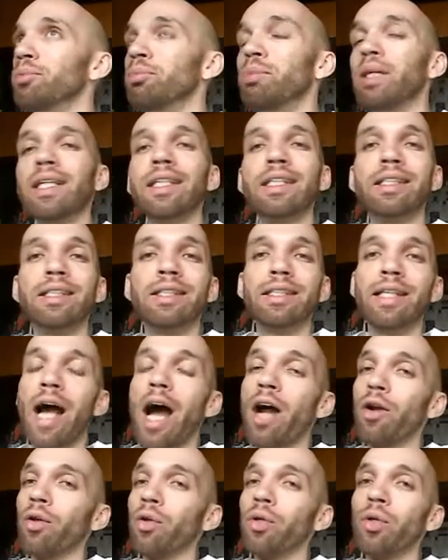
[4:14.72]
been,
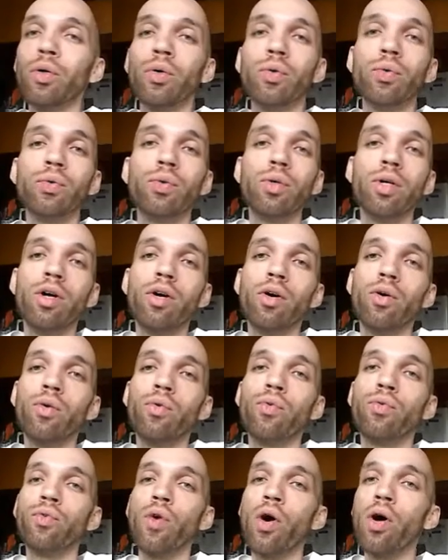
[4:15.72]
I don't know,
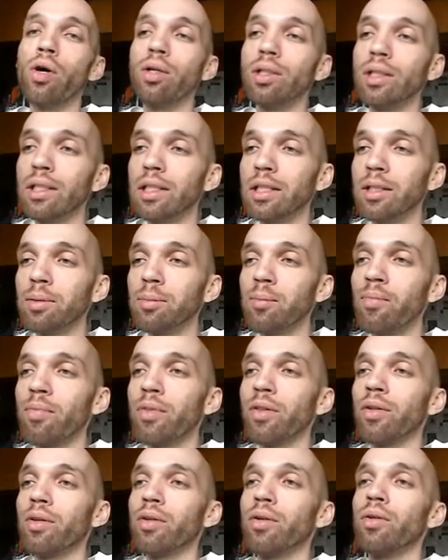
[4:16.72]
falling
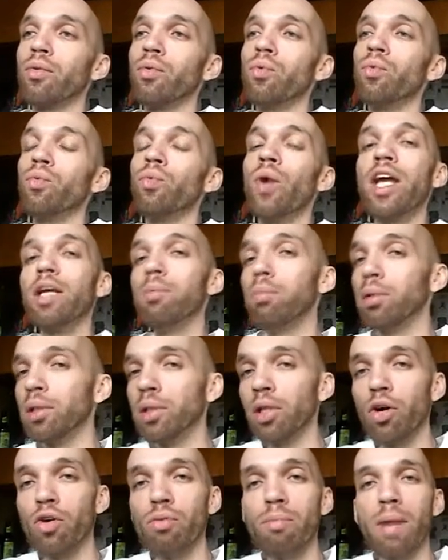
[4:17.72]
way
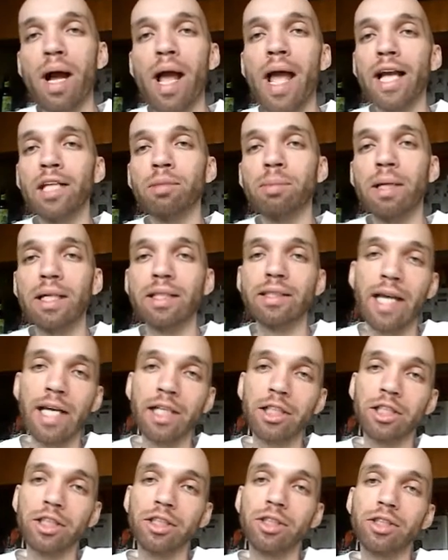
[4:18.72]
below my
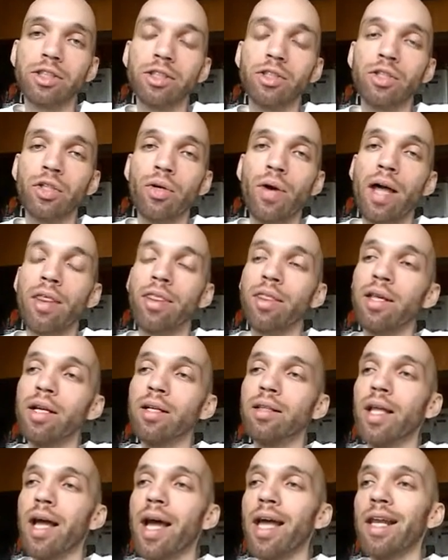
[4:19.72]
expectations. I
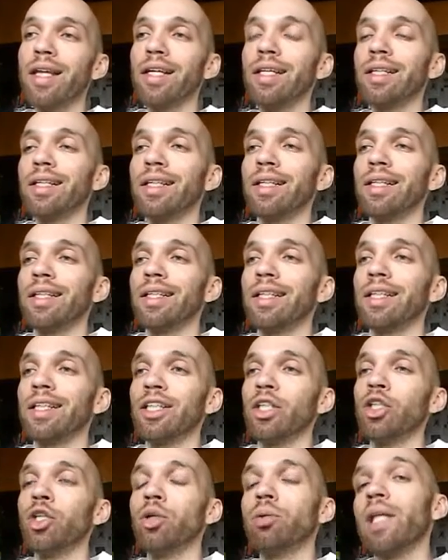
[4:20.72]
think that,
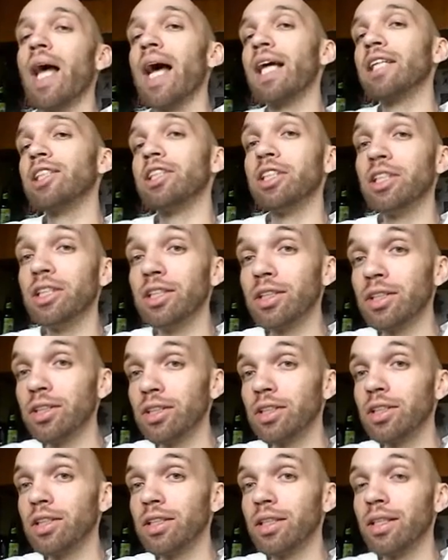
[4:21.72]
last
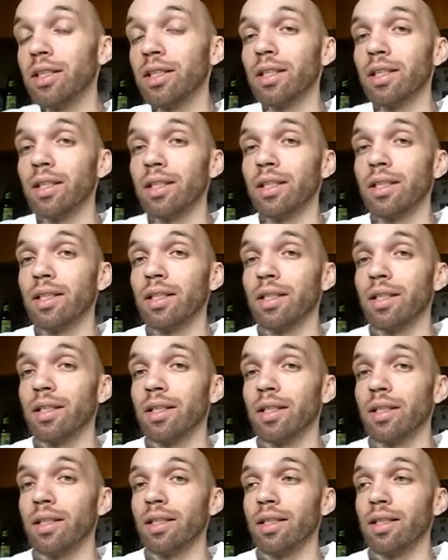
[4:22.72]
year's
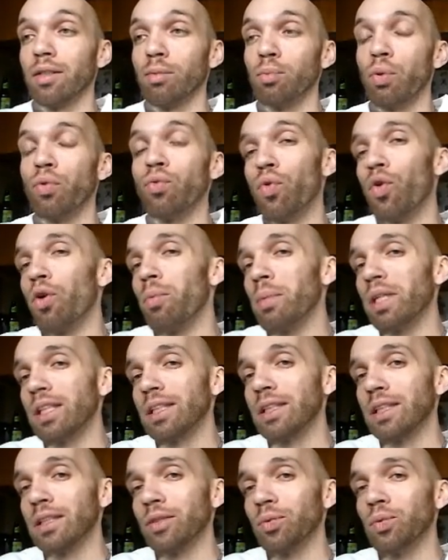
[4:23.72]

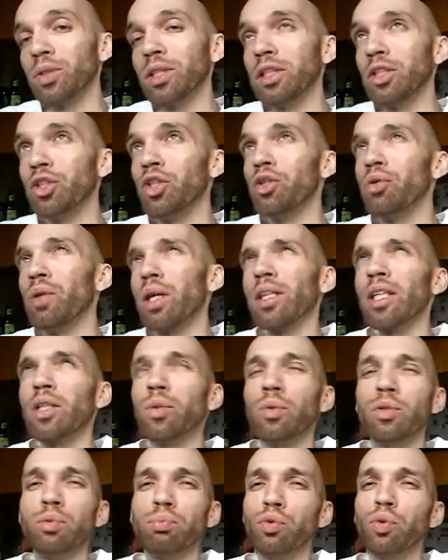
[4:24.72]
performance with, I
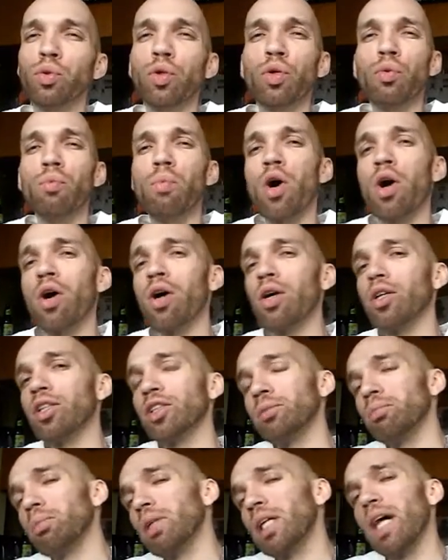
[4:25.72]
think it was Bruno
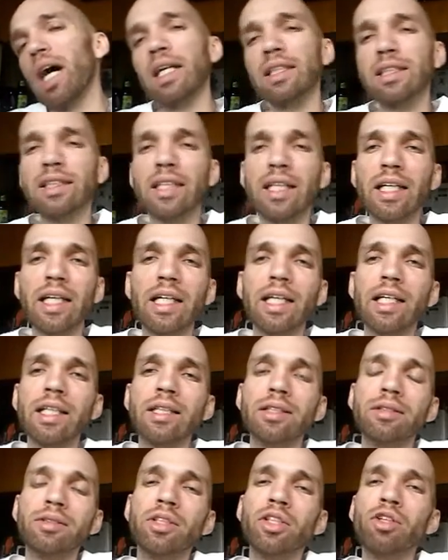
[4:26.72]
Mars and Beyonce
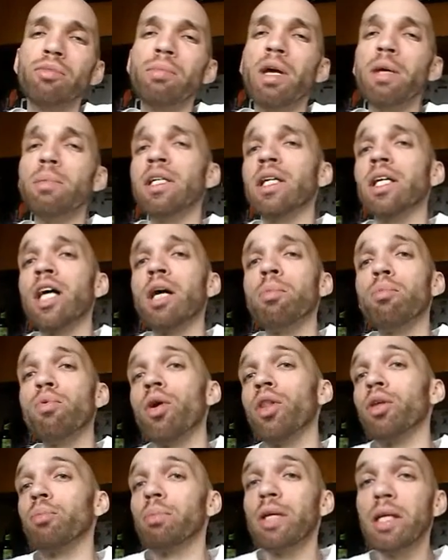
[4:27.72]
and, maybe a
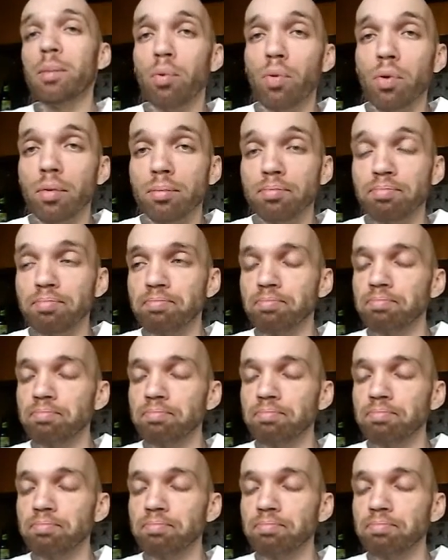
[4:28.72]
couple other people,